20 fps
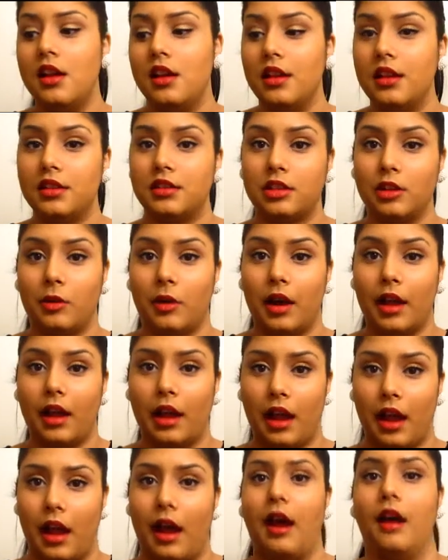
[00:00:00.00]
so I
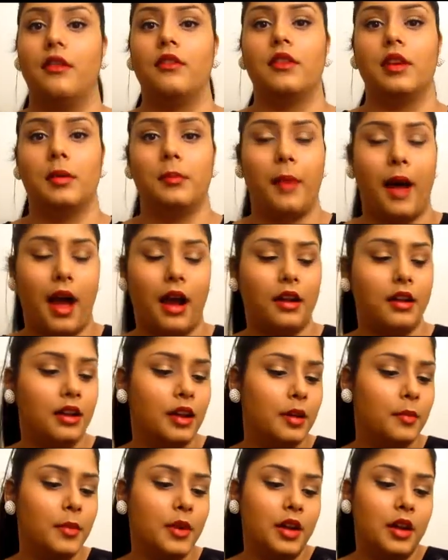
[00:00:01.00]
have a
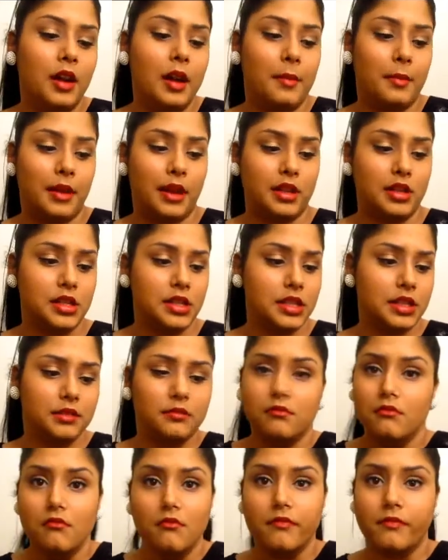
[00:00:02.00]
backup. But
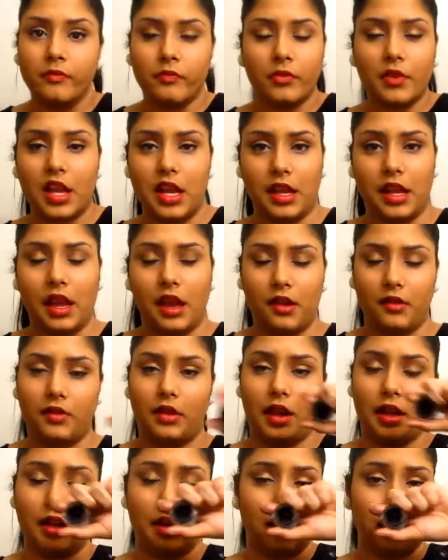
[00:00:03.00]
I can't
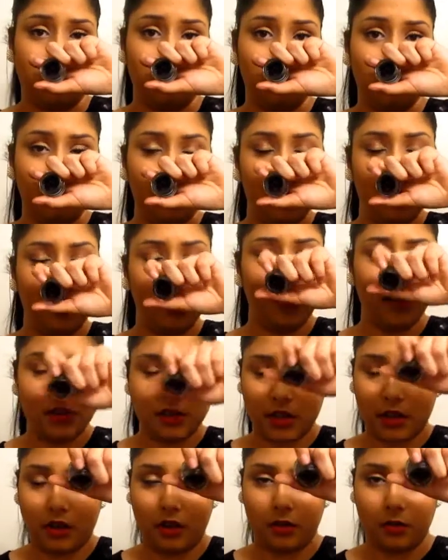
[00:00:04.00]
find it. It's
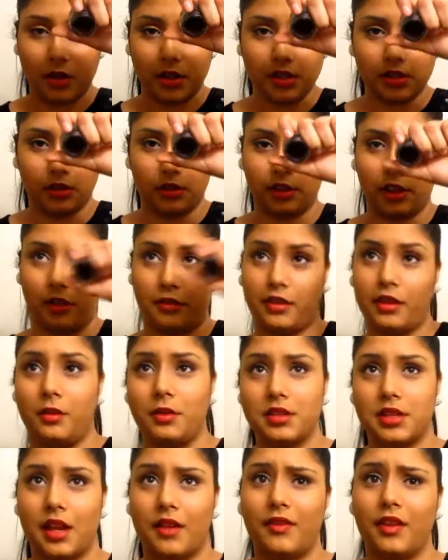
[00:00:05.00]
like always sold out. They
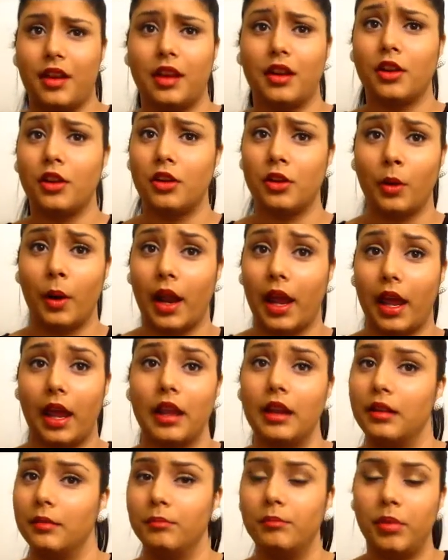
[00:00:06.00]
always have like gray
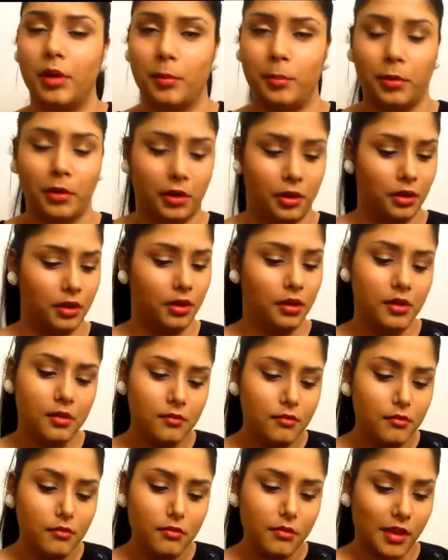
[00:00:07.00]
and purple
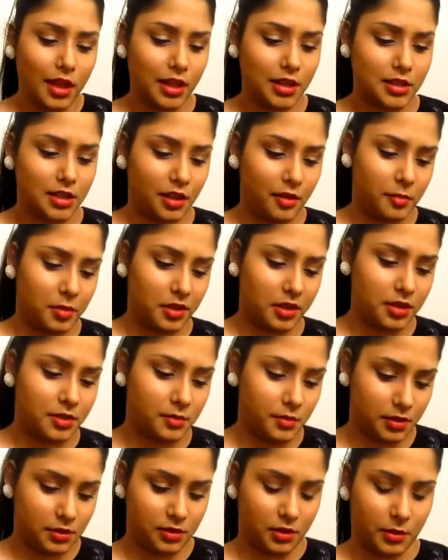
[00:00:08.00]
and stuff, but this
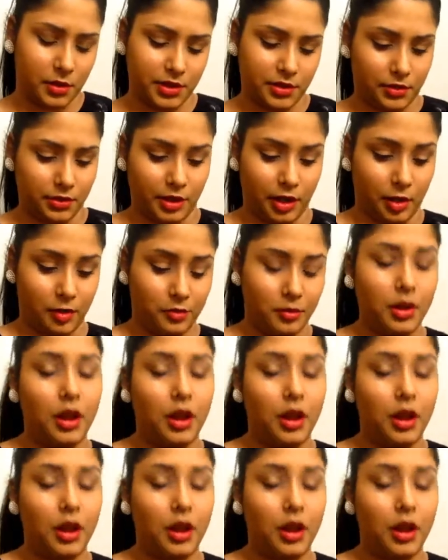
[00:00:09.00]
one is always sold out